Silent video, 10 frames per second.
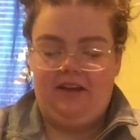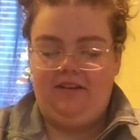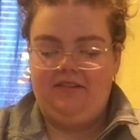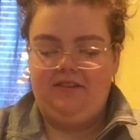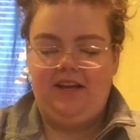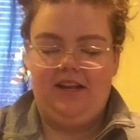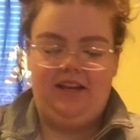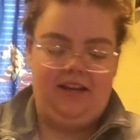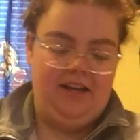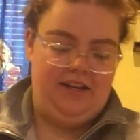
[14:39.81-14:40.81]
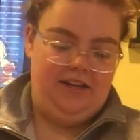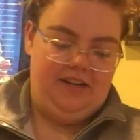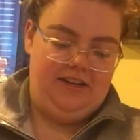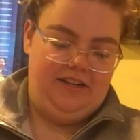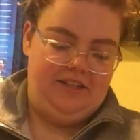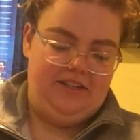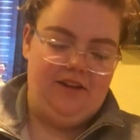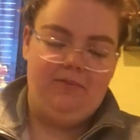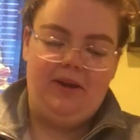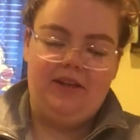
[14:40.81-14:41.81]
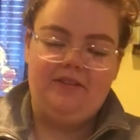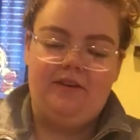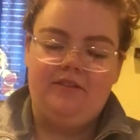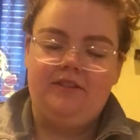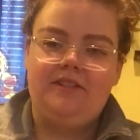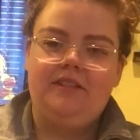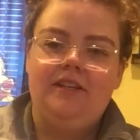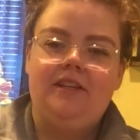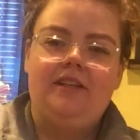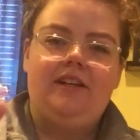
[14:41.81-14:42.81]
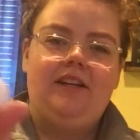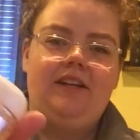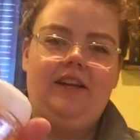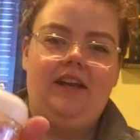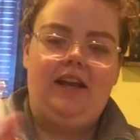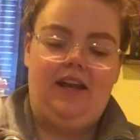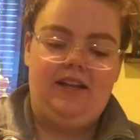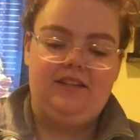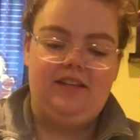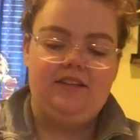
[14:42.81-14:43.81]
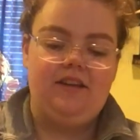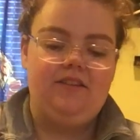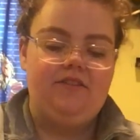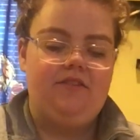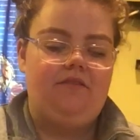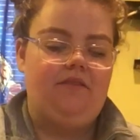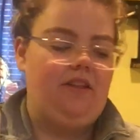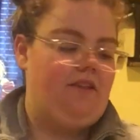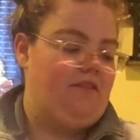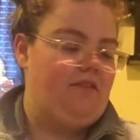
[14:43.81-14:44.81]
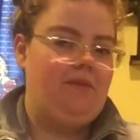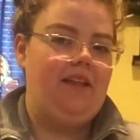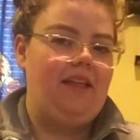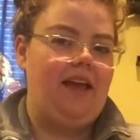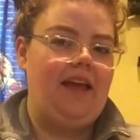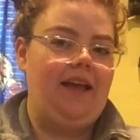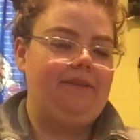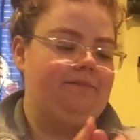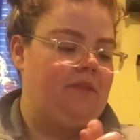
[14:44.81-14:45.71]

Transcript: I also got Champagne Toast hand sanitizer. We love the smell of that.